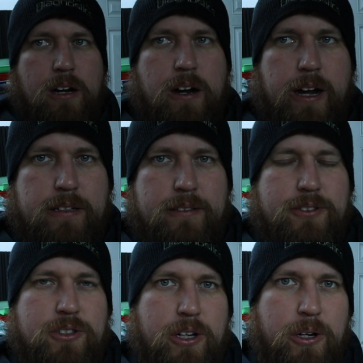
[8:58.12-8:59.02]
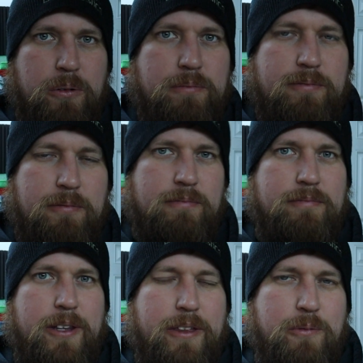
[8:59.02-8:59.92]
All right, so
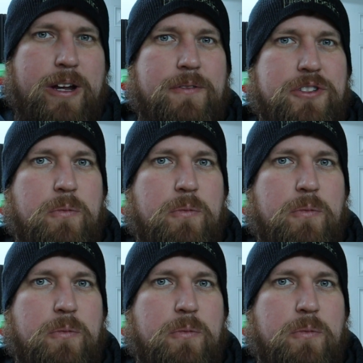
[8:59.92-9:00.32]
I think we have